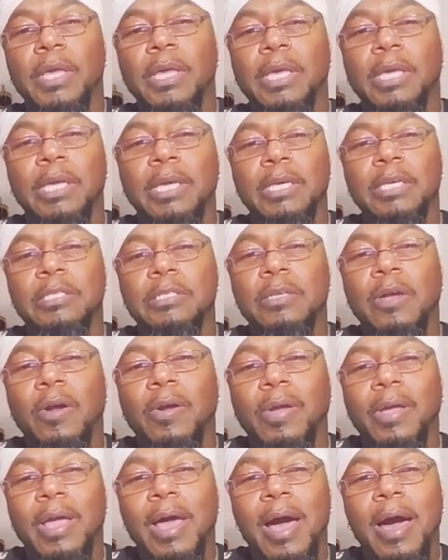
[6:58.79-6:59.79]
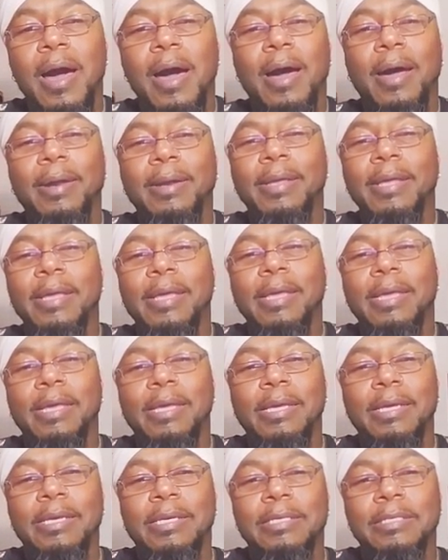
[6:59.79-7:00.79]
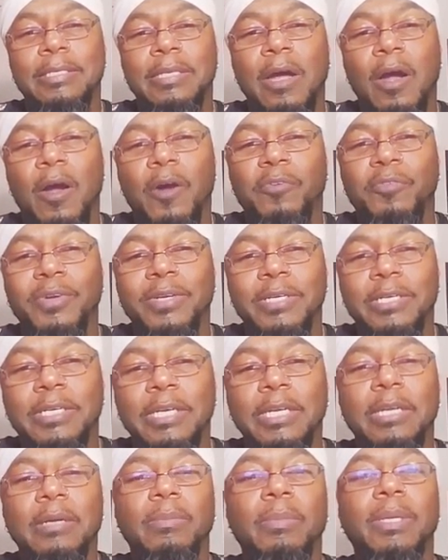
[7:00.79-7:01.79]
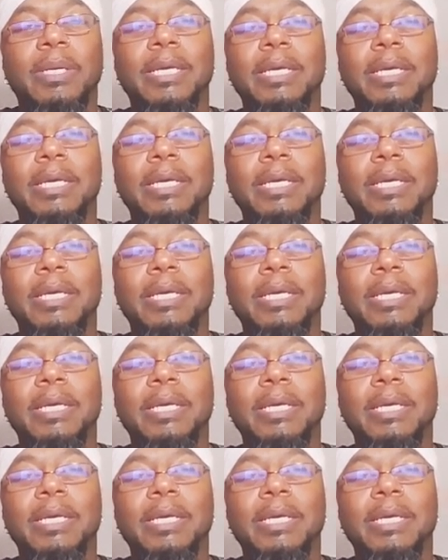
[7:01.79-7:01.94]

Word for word: He is our God, He is our Redeemer,